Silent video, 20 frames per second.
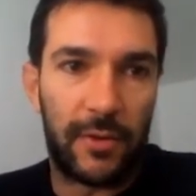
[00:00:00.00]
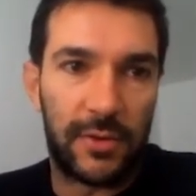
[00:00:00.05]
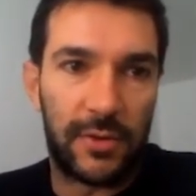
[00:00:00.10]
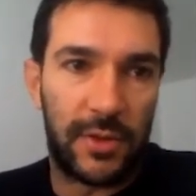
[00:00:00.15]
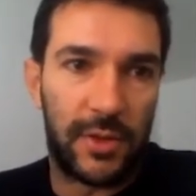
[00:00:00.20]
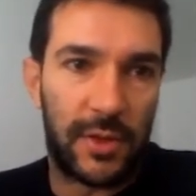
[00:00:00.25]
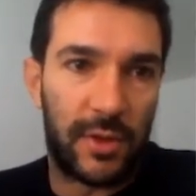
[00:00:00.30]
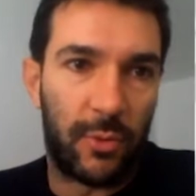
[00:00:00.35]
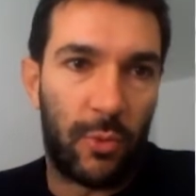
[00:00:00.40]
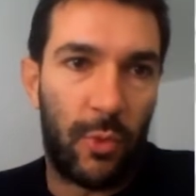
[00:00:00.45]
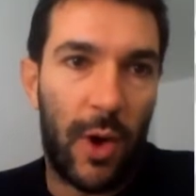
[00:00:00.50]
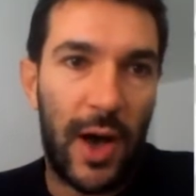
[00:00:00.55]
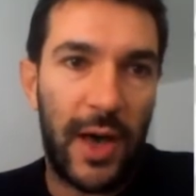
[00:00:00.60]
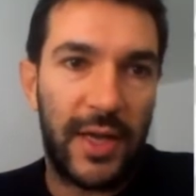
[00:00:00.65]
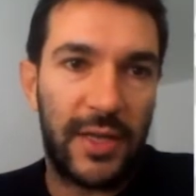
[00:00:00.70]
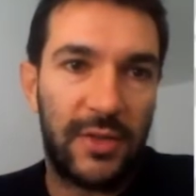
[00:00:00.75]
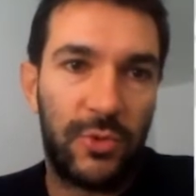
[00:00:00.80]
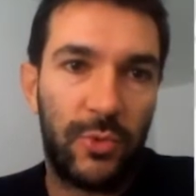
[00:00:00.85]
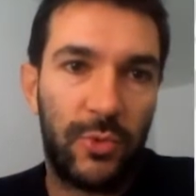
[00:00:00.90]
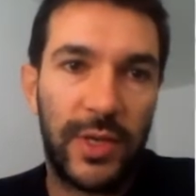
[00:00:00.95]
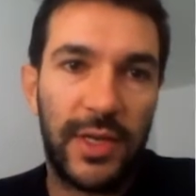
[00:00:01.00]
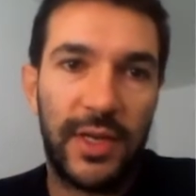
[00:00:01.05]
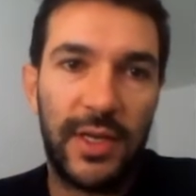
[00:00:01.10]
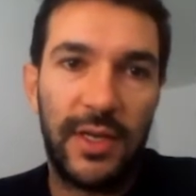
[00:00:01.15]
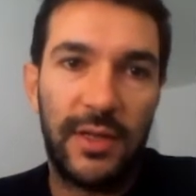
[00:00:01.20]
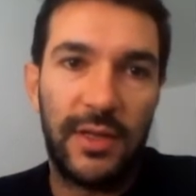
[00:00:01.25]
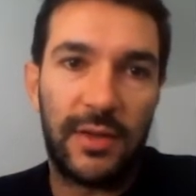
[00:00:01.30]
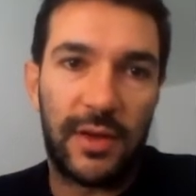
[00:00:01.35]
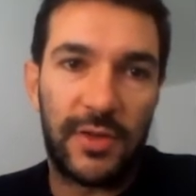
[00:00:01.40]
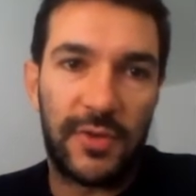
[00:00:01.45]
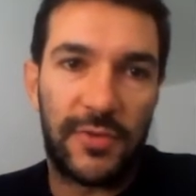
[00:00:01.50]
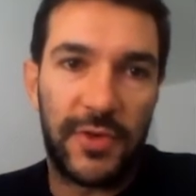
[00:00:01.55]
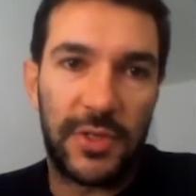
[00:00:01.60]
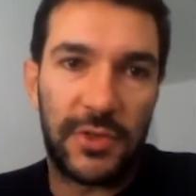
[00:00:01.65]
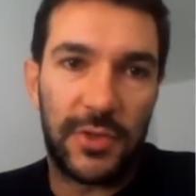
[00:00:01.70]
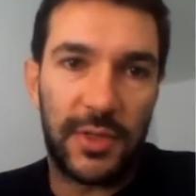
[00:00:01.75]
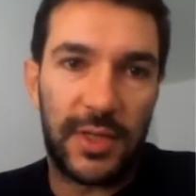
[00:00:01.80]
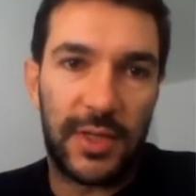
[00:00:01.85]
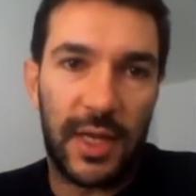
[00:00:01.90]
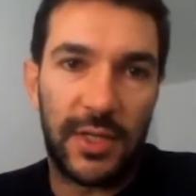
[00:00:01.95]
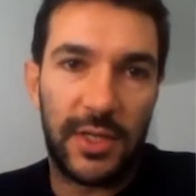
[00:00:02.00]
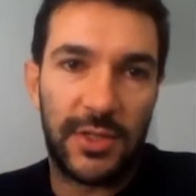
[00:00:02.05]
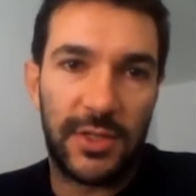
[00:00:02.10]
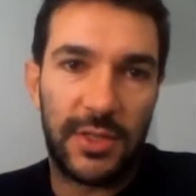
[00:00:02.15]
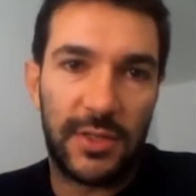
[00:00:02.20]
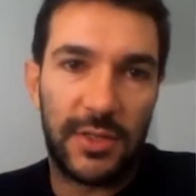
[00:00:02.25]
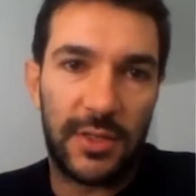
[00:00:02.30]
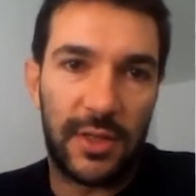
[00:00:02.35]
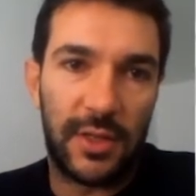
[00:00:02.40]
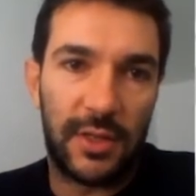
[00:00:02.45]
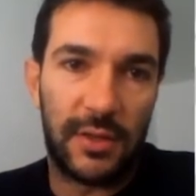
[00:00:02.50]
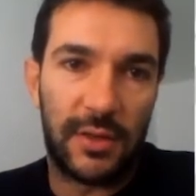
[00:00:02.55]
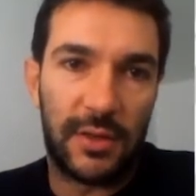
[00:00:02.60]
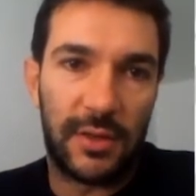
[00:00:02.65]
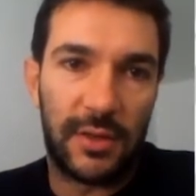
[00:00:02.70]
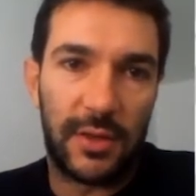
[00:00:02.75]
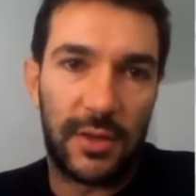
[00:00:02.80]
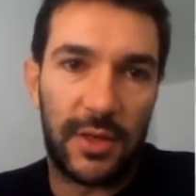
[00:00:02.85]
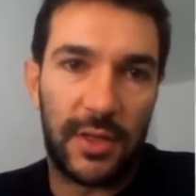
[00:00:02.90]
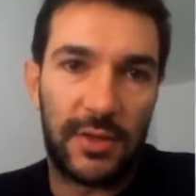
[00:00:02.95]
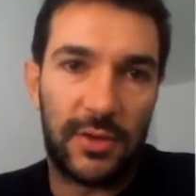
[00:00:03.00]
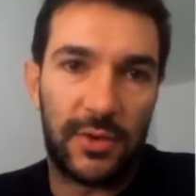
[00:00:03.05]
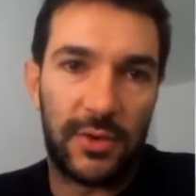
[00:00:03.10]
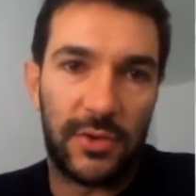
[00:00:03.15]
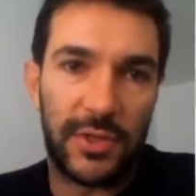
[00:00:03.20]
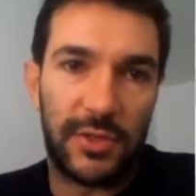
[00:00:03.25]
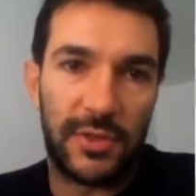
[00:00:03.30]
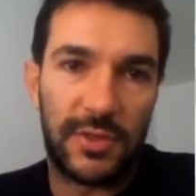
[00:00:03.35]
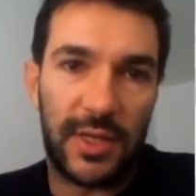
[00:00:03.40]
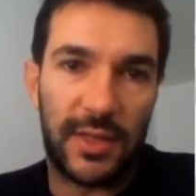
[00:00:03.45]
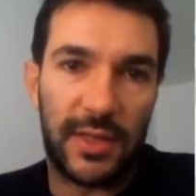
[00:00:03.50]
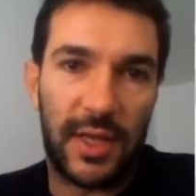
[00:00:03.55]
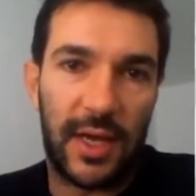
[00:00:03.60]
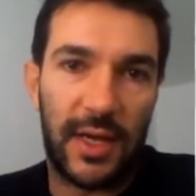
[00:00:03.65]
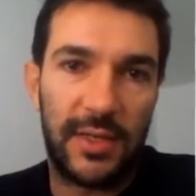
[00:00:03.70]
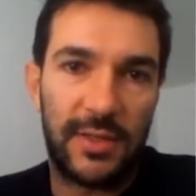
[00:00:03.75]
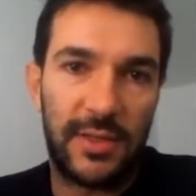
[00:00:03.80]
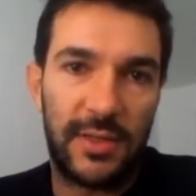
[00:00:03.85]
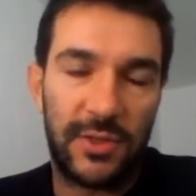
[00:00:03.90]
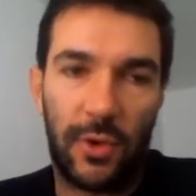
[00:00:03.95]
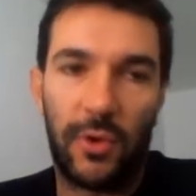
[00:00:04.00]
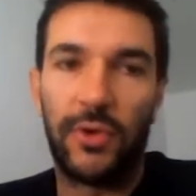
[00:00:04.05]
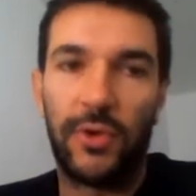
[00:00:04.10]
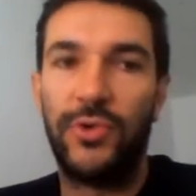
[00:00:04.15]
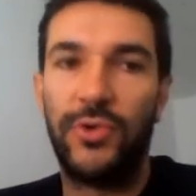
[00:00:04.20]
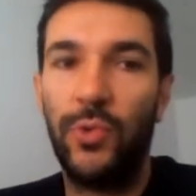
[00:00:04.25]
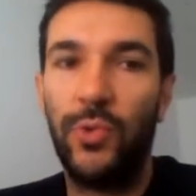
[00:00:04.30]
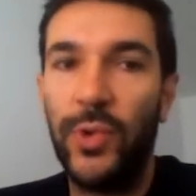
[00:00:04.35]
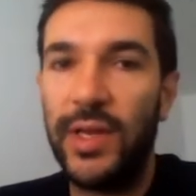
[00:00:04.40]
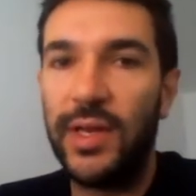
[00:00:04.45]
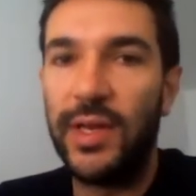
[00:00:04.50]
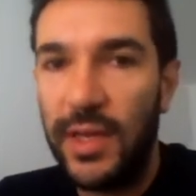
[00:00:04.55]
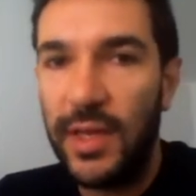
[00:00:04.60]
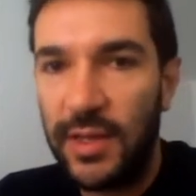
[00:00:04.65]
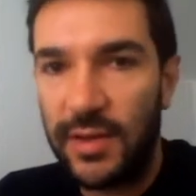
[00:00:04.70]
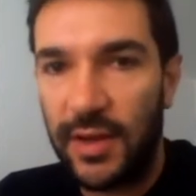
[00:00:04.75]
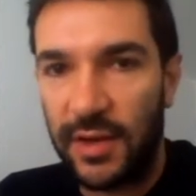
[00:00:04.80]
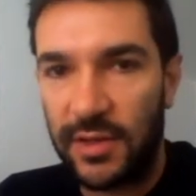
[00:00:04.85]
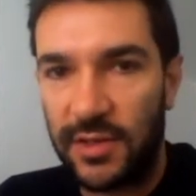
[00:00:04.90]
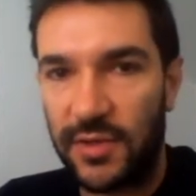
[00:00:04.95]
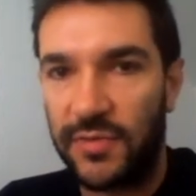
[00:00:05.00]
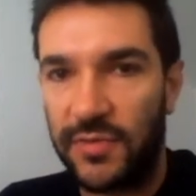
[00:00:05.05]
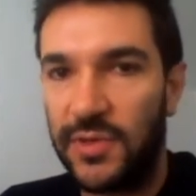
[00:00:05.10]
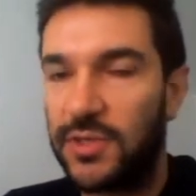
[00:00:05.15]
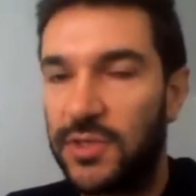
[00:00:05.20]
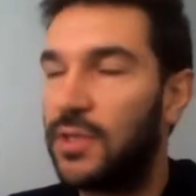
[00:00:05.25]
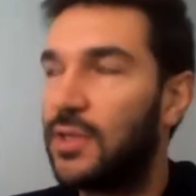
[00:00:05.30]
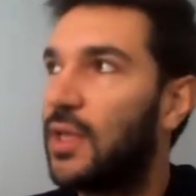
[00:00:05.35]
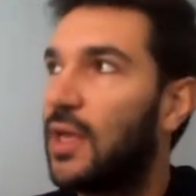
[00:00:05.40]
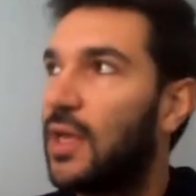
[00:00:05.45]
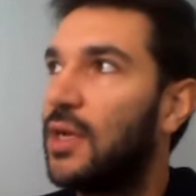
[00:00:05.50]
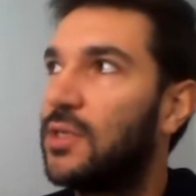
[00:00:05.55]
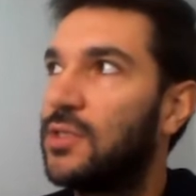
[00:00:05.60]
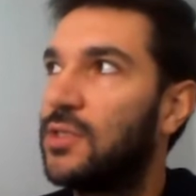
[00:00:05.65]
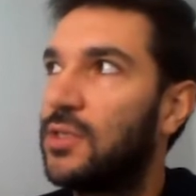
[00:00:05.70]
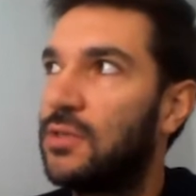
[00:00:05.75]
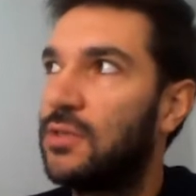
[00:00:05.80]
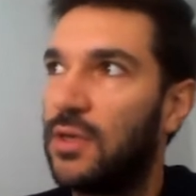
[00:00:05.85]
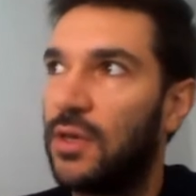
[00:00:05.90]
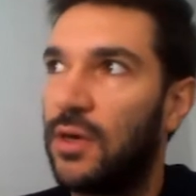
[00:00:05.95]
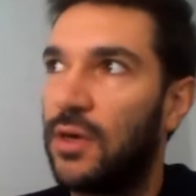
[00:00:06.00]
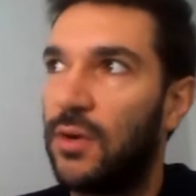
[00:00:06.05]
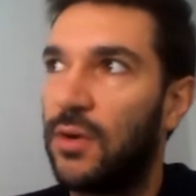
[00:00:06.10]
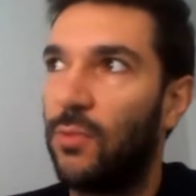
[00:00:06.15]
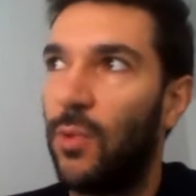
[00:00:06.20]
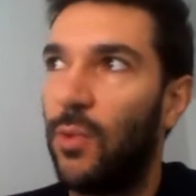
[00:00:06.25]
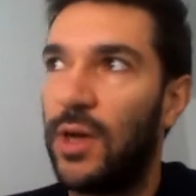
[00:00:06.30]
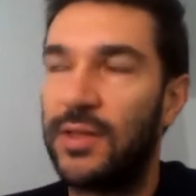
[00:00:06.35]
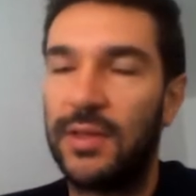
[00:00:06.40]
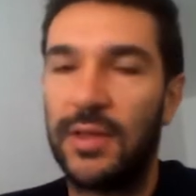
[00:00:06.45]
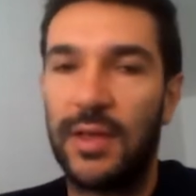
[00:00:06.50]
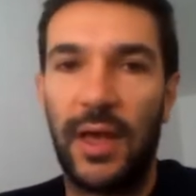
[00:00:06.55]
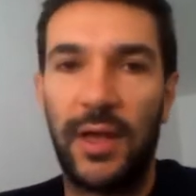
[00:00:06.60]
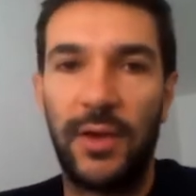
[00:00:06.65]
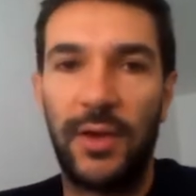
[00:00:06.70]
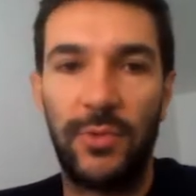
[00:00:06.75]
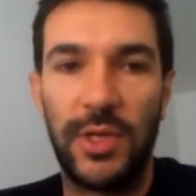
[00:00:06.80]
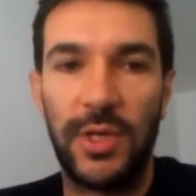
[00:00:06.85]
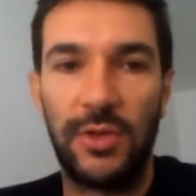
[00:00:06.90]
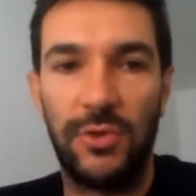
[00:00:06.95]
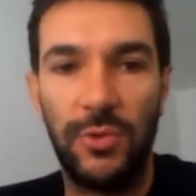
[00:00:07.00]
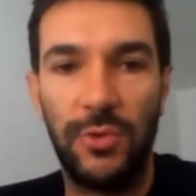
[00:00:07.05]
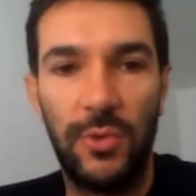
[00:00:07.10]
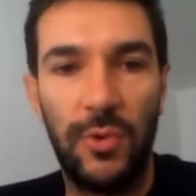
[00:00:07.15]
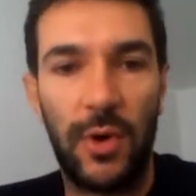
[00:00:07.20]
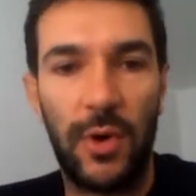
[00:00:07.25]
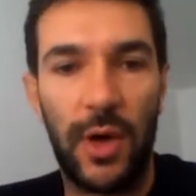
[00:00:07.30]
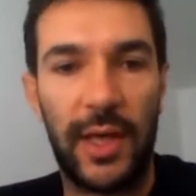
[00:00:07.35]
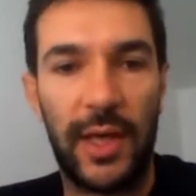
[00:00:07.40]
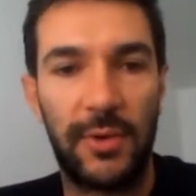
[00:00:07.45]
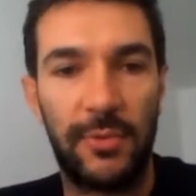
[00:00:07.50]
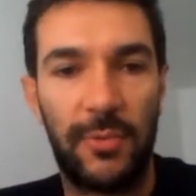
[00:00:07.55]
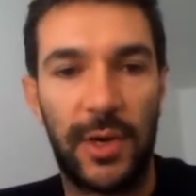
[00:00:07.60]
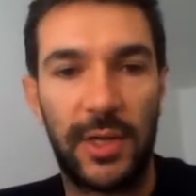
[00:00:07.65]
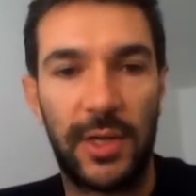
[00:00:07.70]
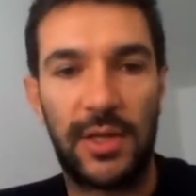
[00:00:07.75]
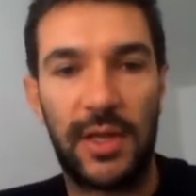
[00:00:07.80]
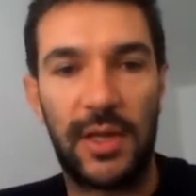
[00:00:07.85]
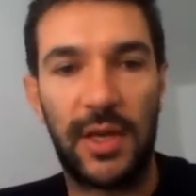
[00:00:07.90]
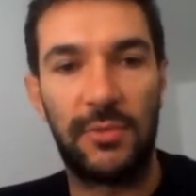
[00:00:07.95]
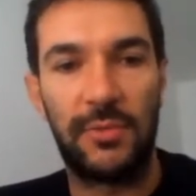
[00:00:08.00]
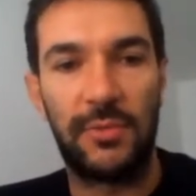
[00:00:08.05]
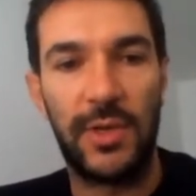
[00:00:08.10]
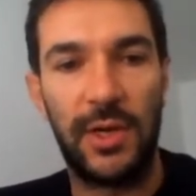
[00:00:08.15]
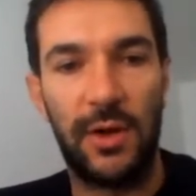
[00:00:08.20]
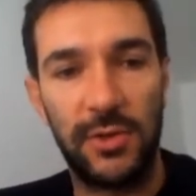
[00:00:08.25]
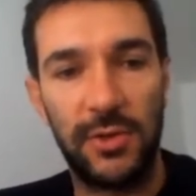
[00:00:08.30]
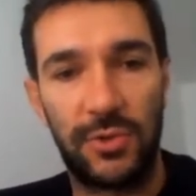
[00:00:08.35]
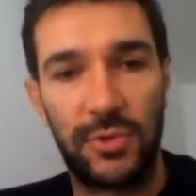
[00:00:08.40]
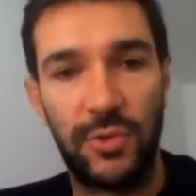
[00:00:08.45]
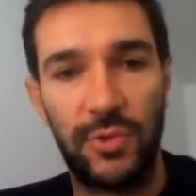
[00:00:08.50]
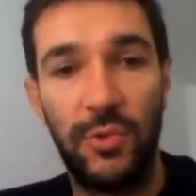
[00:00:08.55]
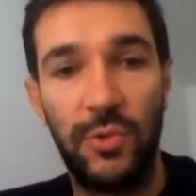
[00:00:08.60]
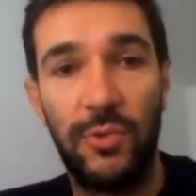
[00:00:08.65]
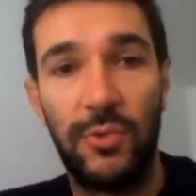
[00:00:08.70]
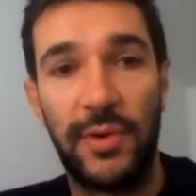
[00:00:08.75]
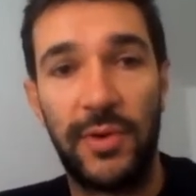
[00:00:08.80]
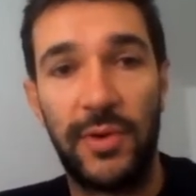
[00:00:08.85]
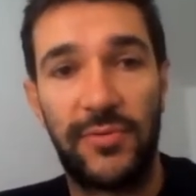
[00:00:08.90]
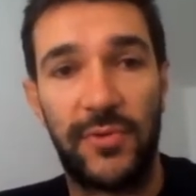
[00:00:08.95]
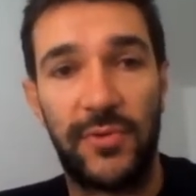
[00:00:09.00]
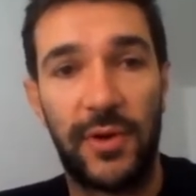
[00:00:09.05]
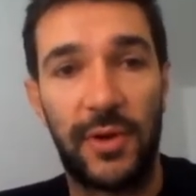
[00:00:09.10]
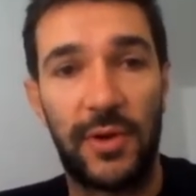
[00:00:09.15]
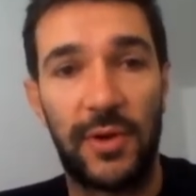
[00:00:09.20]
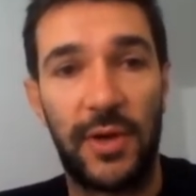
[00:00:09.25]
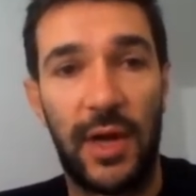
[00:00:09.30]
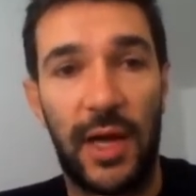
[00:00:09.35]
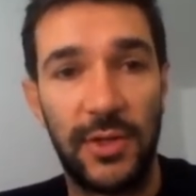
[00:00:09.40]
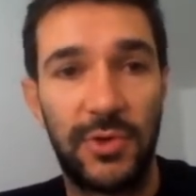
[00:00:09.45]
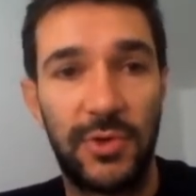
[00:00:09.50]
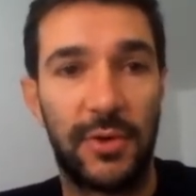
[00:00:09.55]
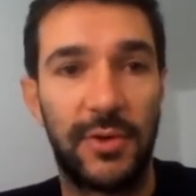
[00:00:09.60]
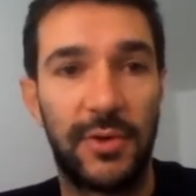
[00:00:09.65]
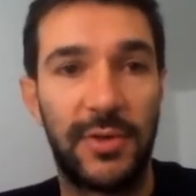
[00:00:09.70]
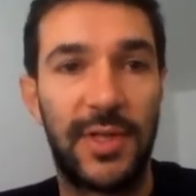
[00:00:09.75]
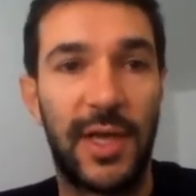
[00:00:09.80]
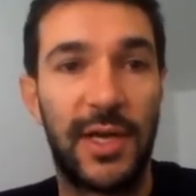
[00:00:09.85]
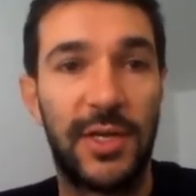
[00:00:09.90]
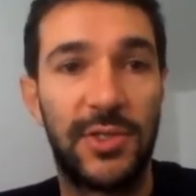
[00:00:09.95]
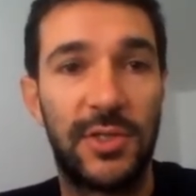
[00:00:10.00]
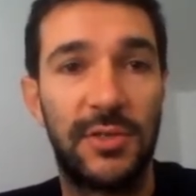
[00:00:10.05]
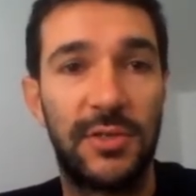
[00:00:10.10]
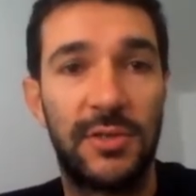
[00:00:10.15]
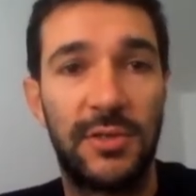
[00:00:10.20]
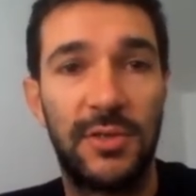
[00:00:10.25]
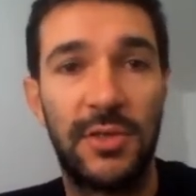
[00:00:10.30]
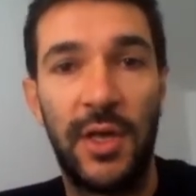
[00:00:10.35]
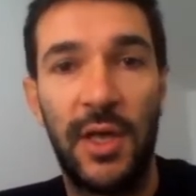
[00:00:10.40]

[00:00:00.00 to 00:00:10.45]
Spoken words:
the why do we need artificial intelligence in heterogeneous catalysis, or do we need artificial intelligence? What can we do and what can we not do with natural intelligence?